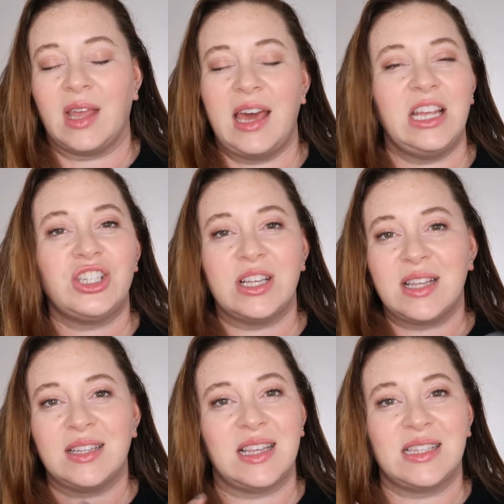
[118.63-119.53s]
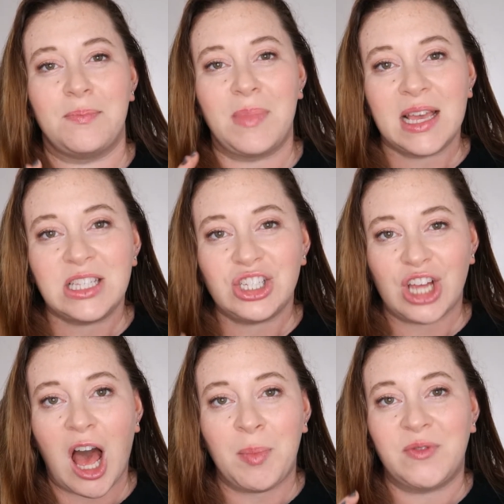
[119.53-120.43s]
and it just does this amazing
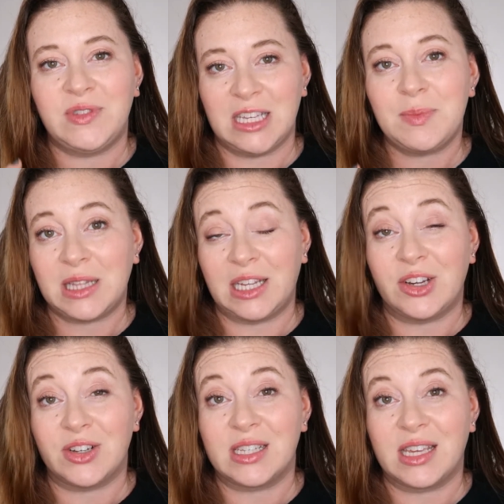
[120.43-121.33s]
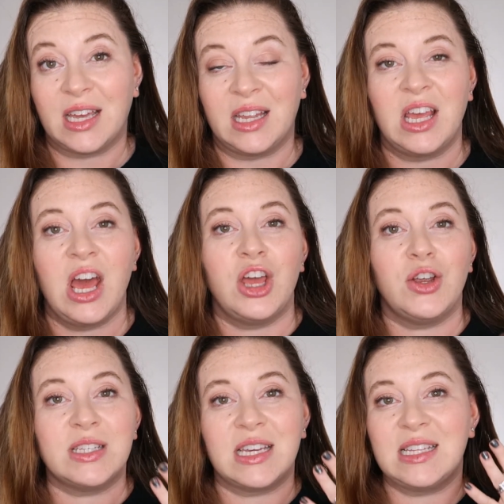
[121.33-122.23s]
job of deep cleaning your skin.
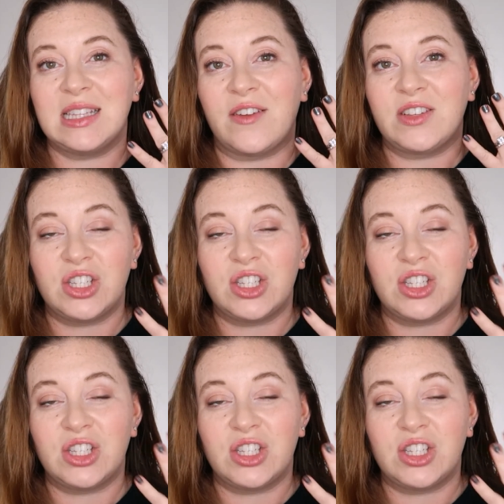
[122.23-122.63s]
Your skin is left